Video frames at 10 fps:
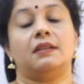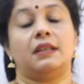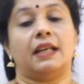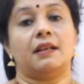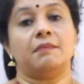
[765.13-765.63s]

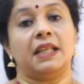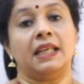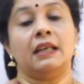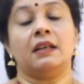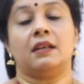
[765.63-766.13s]
there are
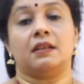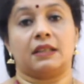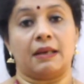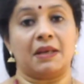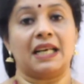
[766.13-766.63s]
many
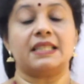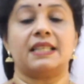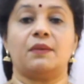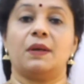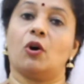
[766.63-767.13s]
chemicals
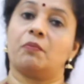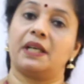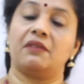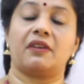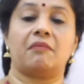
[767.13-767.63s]
that we
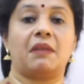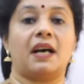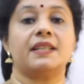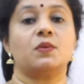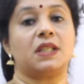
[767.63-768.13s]
obtain from
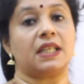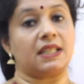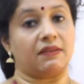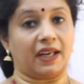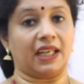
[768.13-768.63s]
plants which are
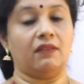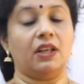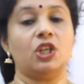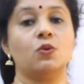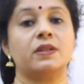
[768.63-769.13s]

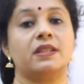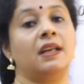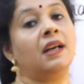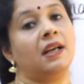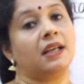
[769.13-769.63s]
effectively used
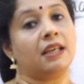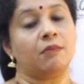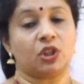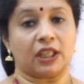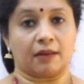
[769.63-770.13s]
in
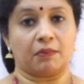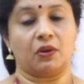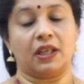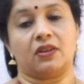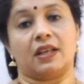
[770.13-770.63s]

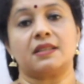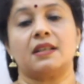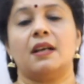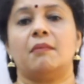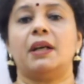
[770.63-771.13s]
chemotherapeutic drugs,
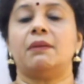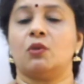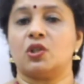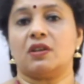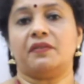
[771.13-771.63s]
but
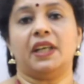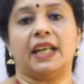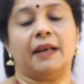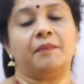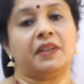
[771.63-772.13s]
most of the
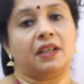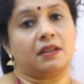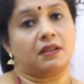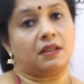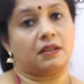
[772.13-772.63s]
time
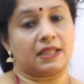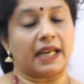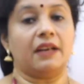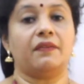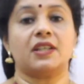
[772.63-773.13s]
the
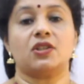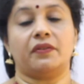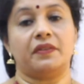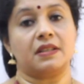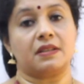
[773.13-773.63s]
side effects
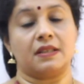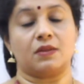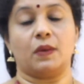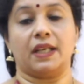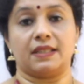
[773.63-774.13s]
of this is
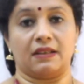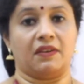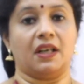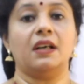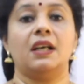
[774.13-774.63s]
very
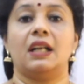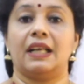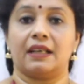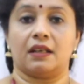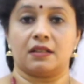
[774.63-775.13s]
severe,
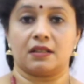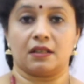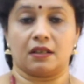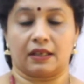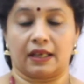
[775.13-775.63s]
like
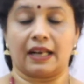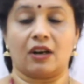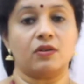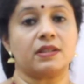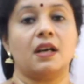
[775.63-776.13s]
hair
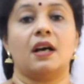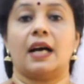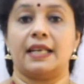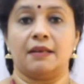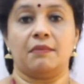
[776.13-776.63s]
loss,
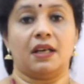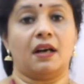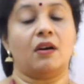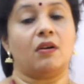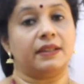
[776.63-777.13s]

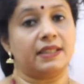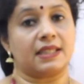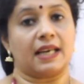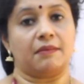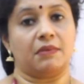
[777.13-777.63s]
anemia, all these
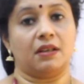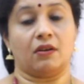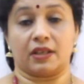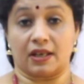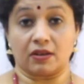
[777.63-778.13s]
can be,
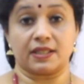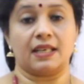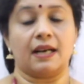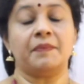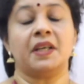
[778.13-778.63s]
or
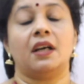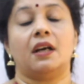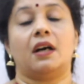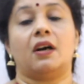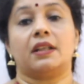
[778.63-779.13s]
nausea
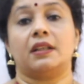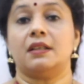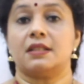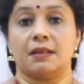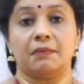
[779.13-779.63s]
are the
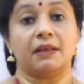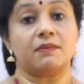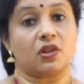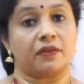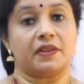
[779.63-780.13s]

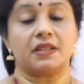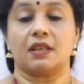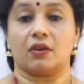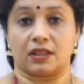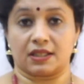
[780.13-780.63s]
symptoms of this
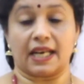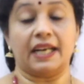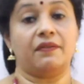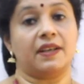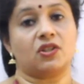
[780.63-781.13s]
or the side
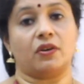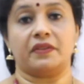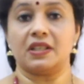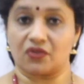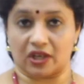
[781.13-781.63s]
effects of
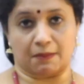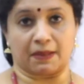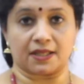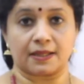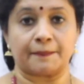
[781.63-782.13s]
these
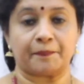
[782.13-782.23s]
treatments.